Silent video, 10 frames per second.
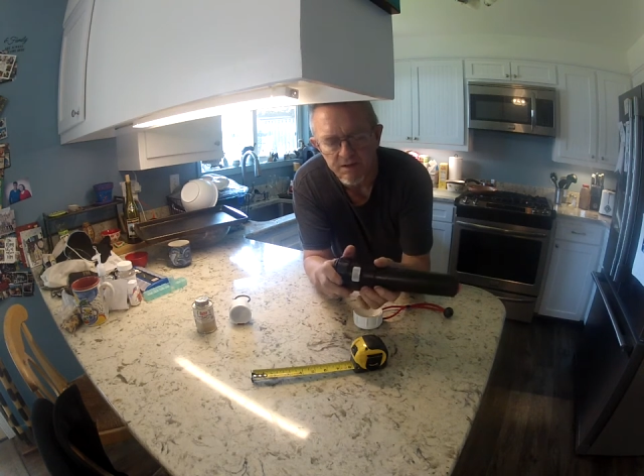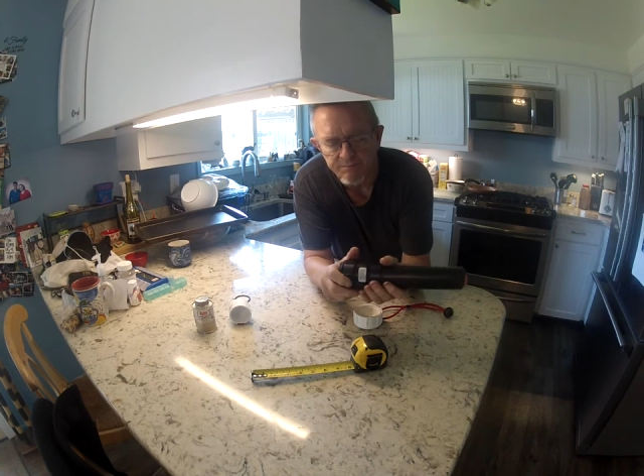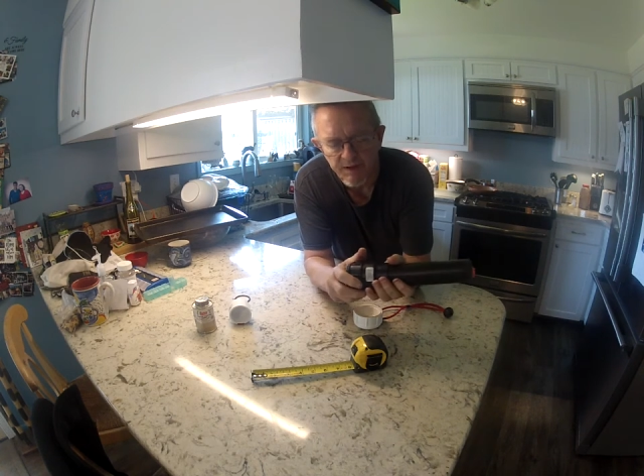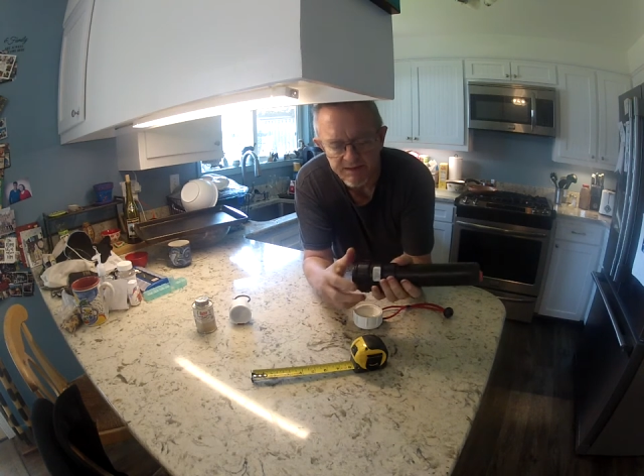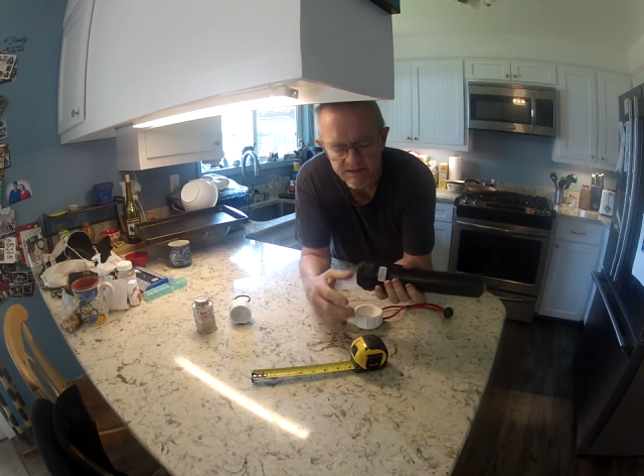at
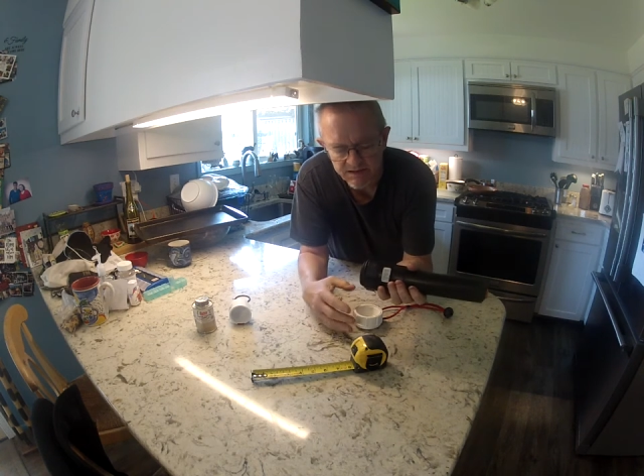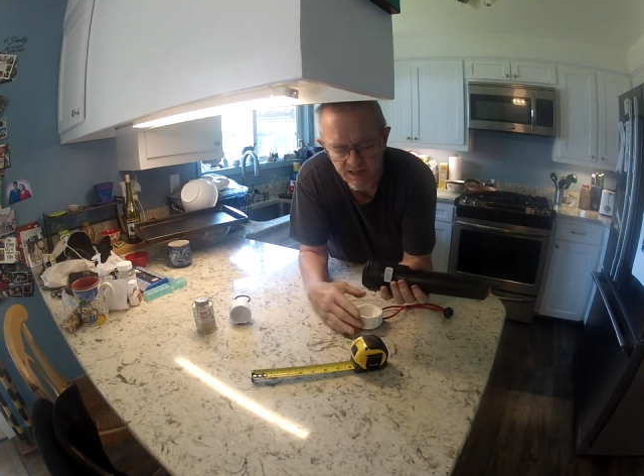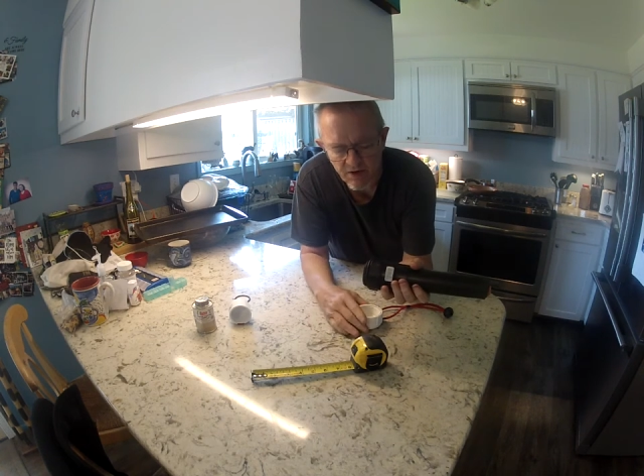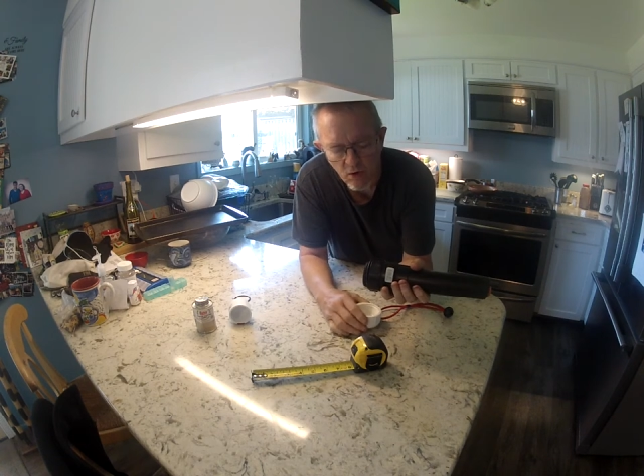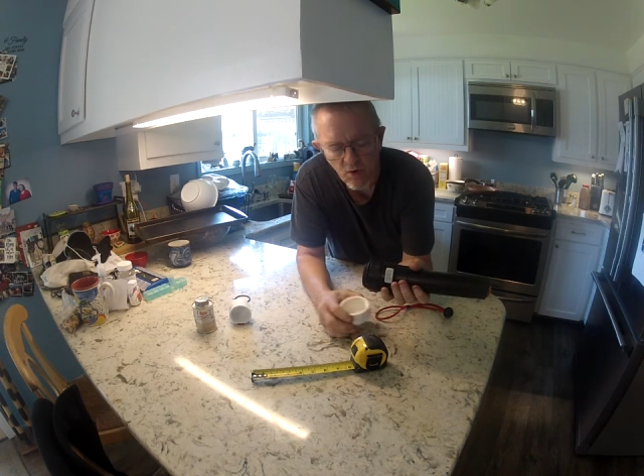places
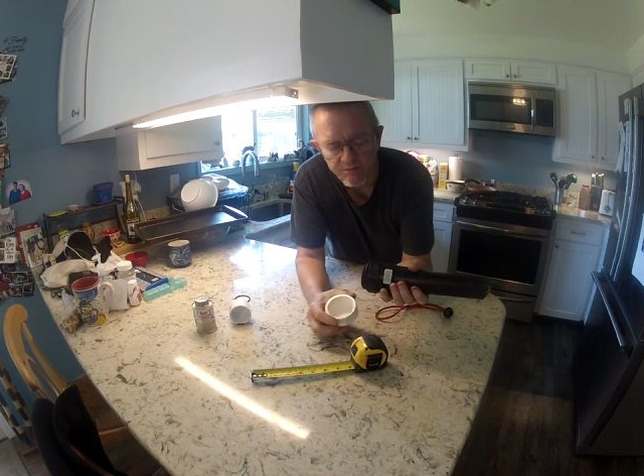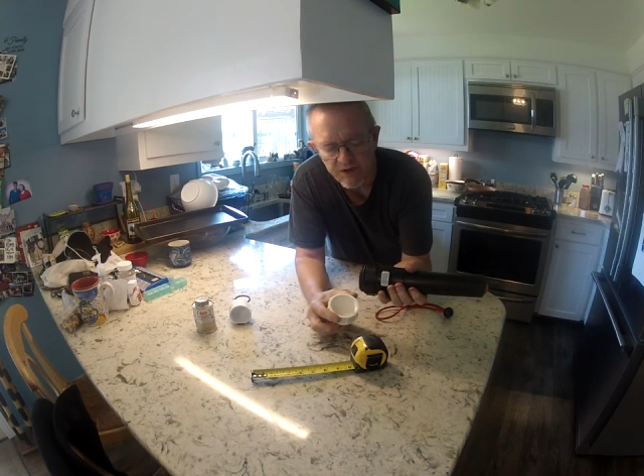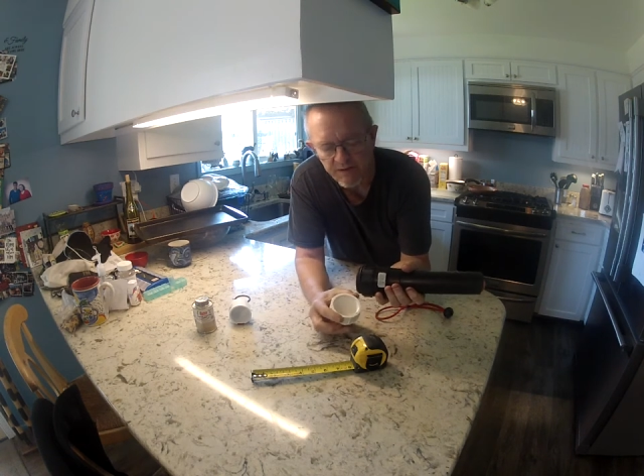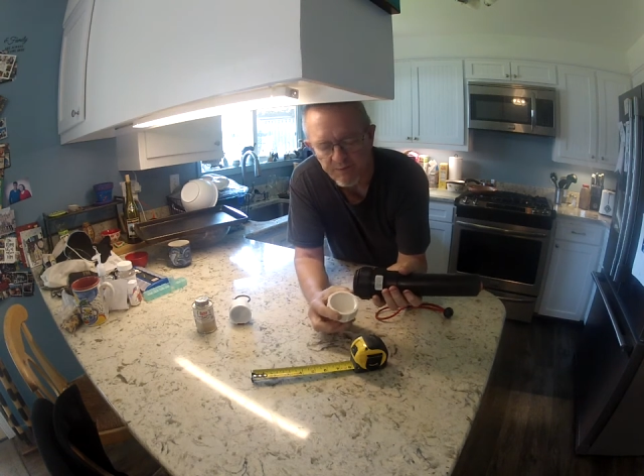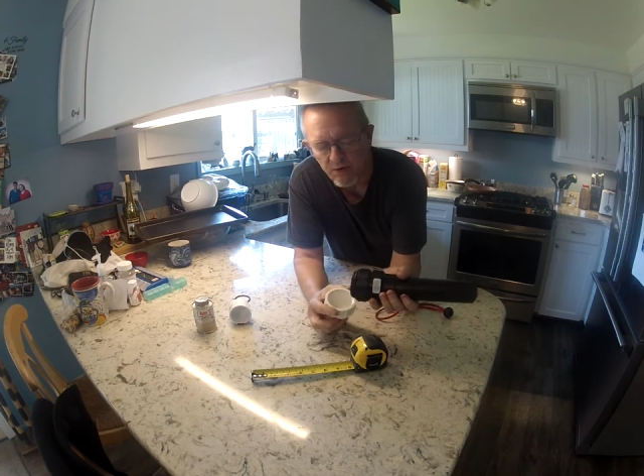like Home
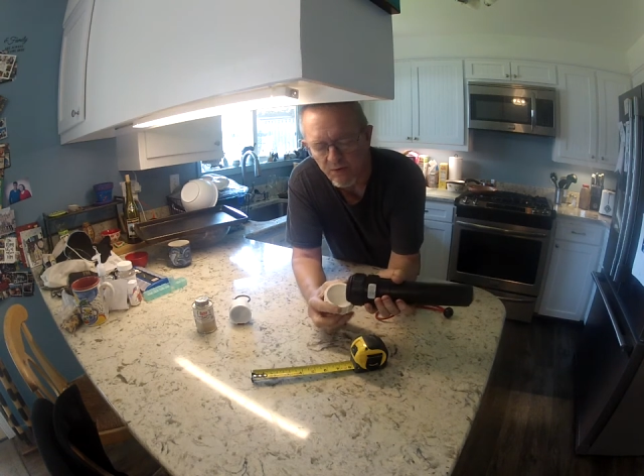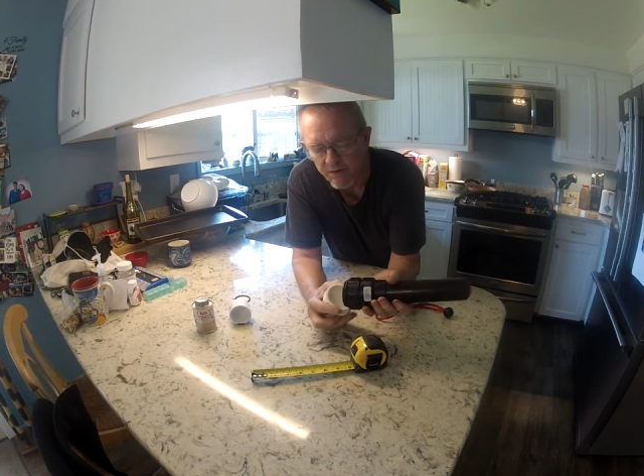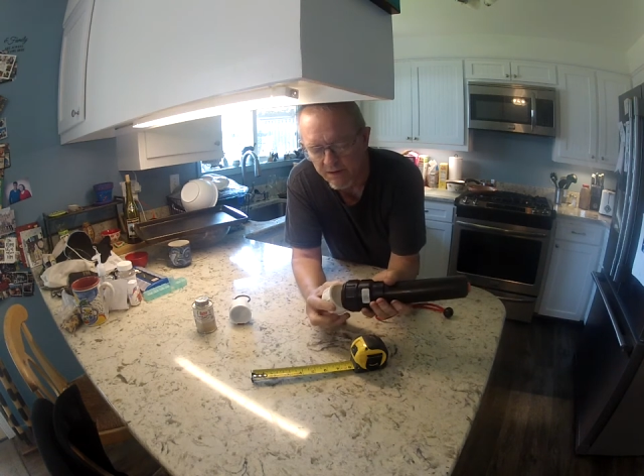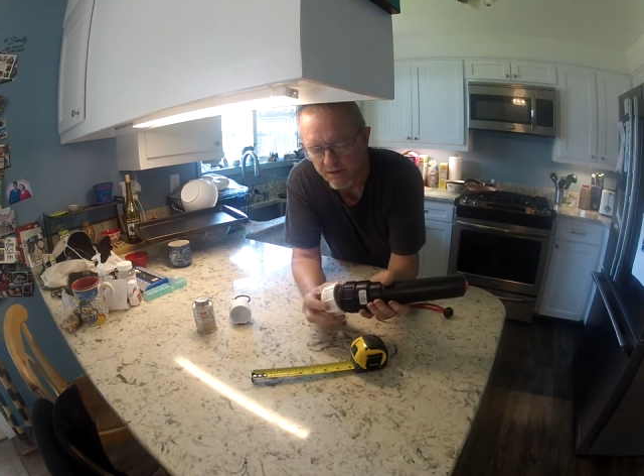Depot.